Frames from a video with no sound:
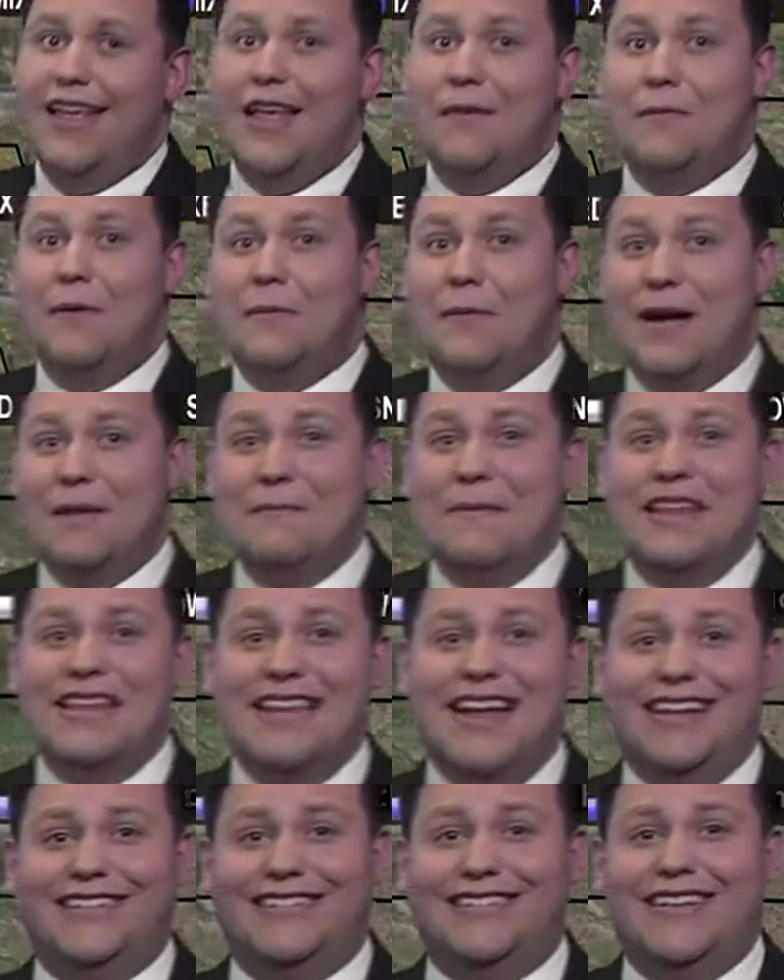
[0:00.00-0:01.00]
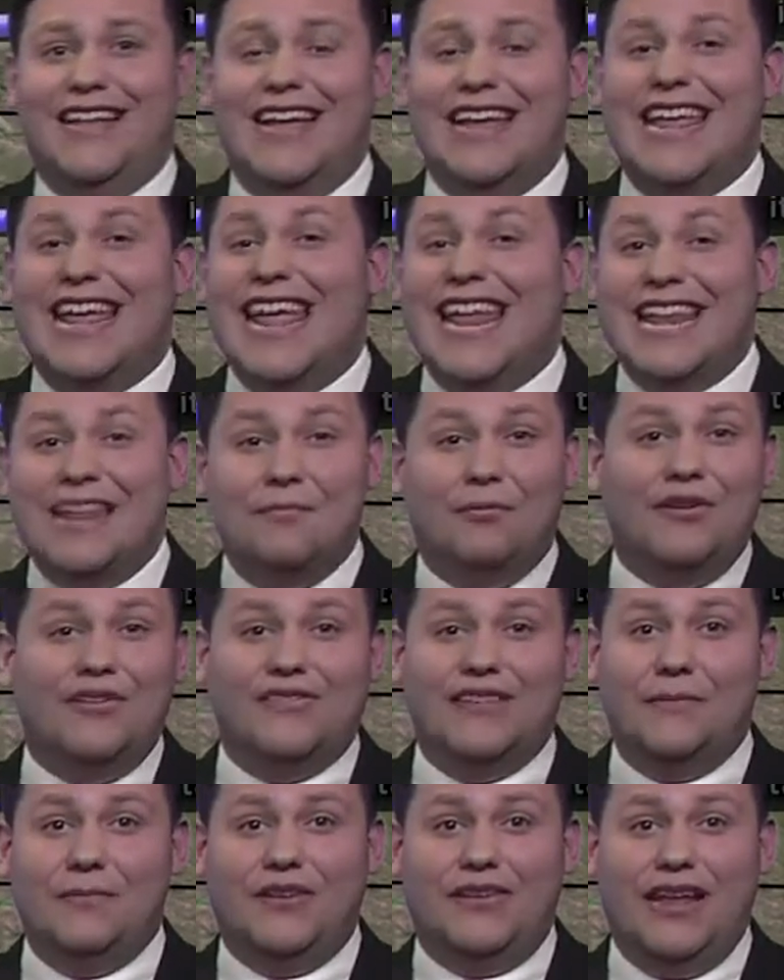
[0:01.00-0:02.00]
But by midnight tonight, any
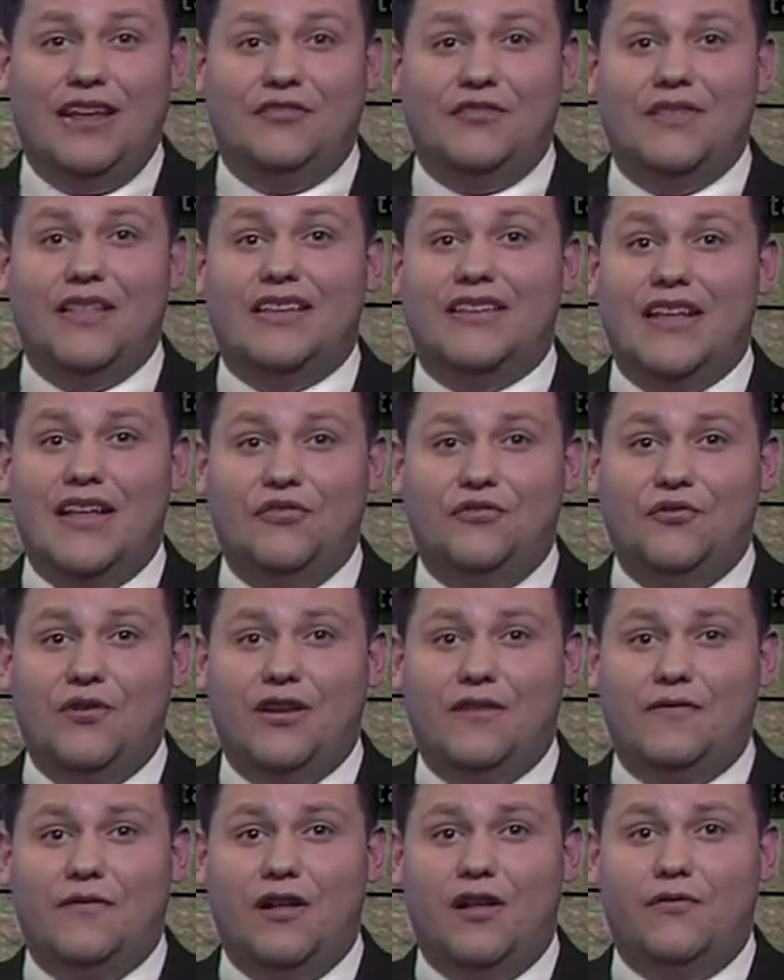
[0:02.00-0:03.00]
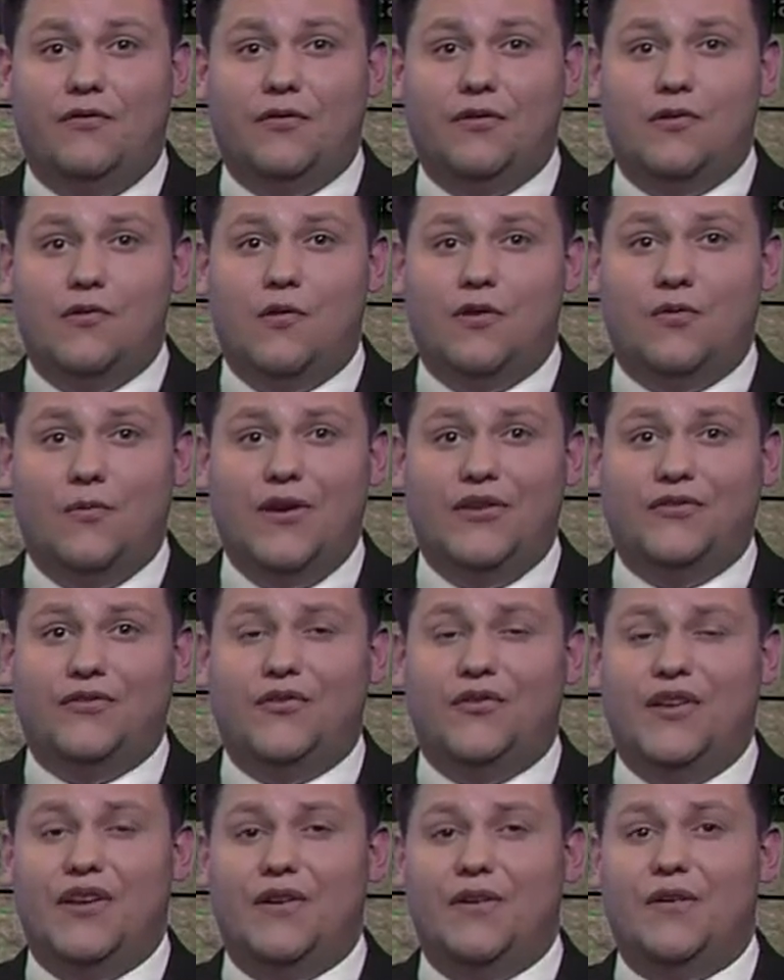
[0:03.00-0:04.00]
precipitation that does try to fall for the northwestern
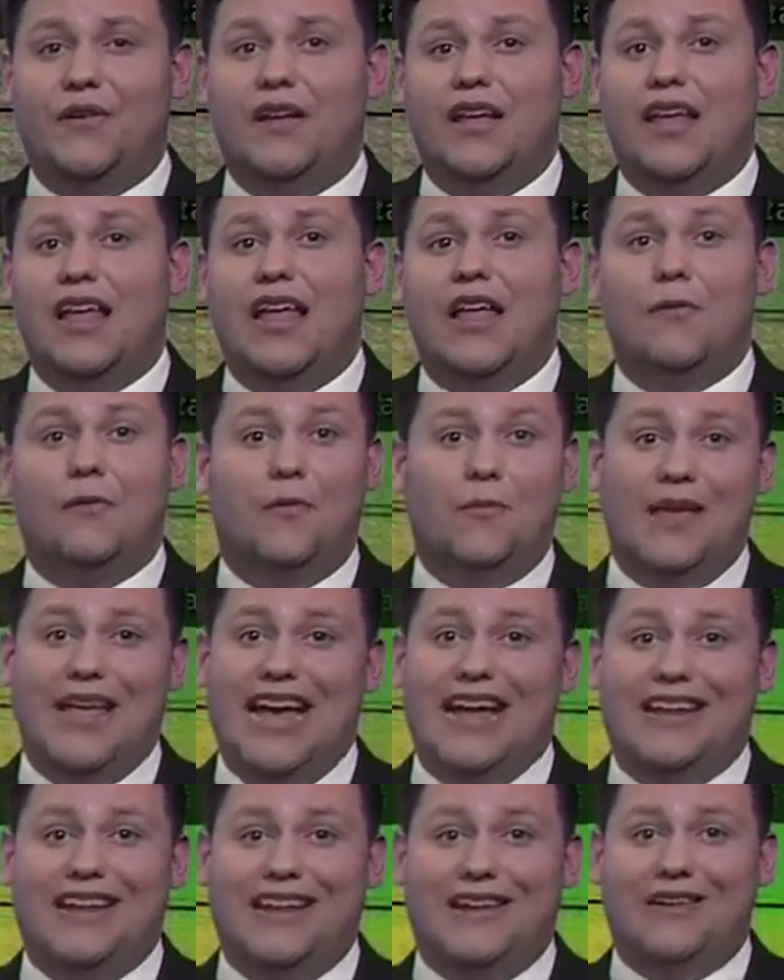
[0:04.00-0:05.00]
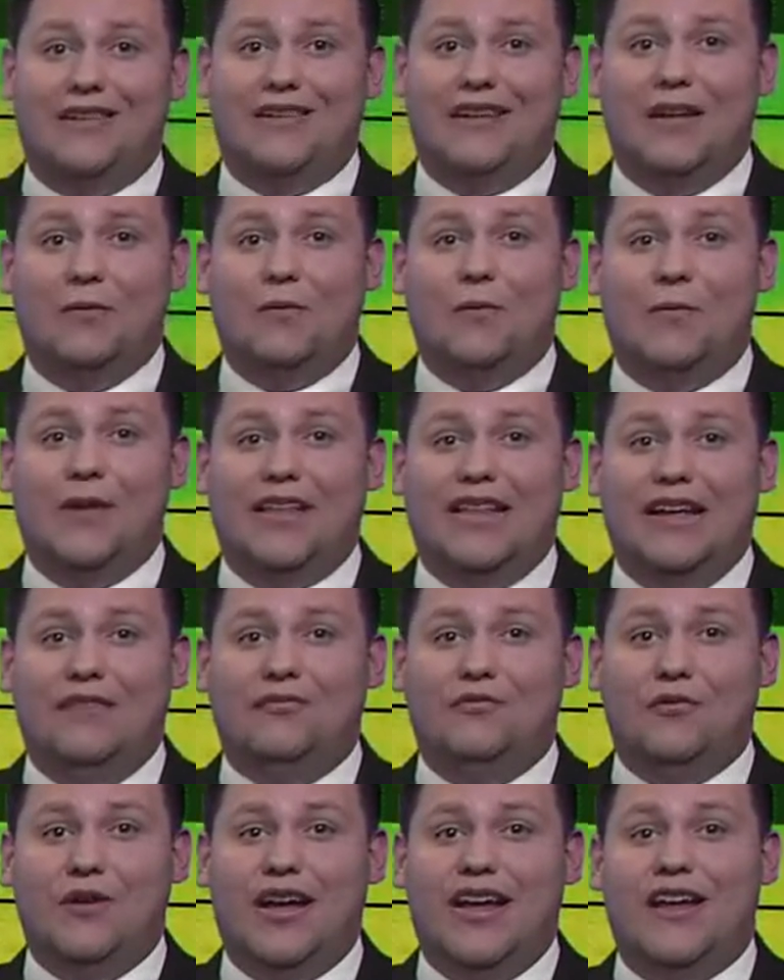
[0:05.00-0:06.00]
tier will be out of here, and we'll be left
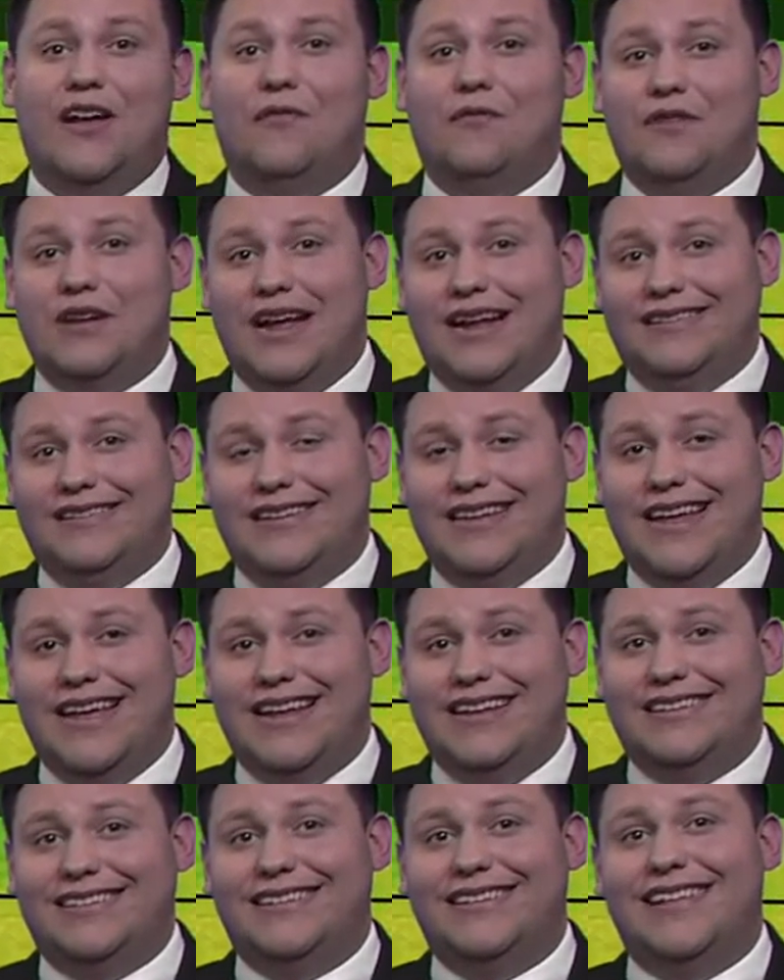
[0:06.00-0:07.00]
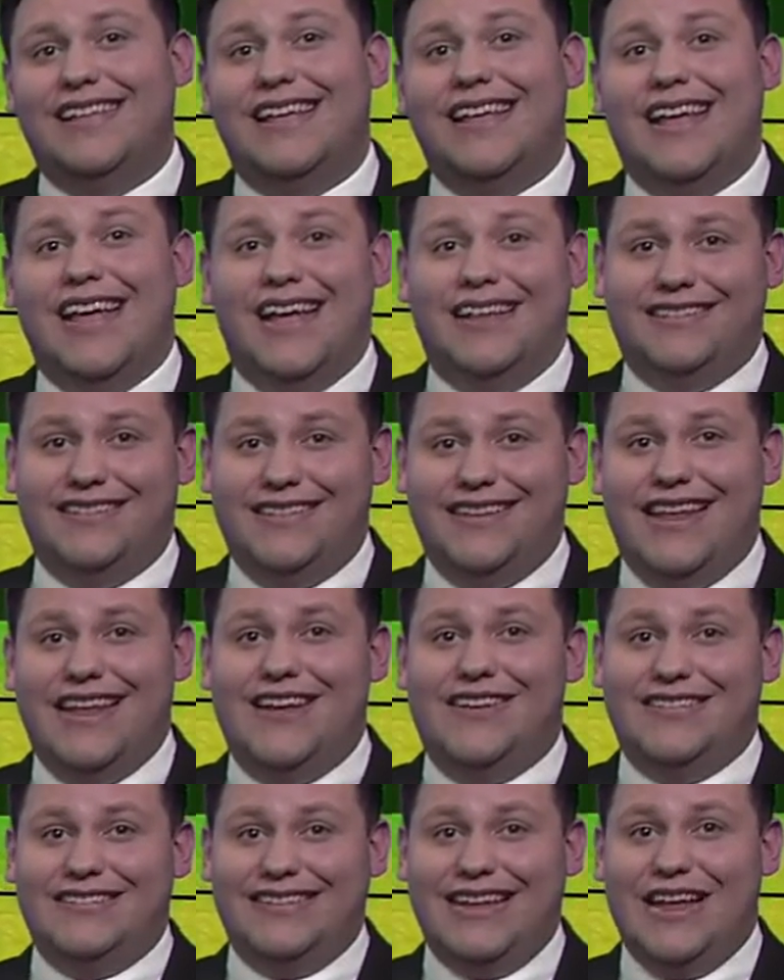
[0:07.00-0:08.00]
dry overnight tonight into the day
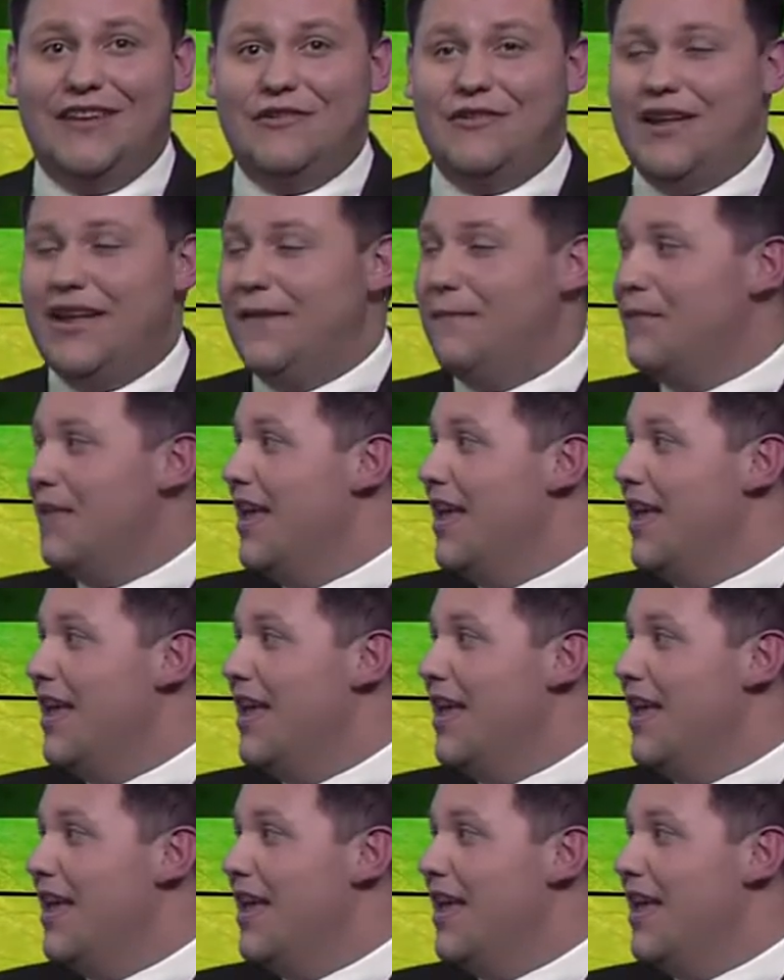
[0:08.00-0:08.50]
on Saturday.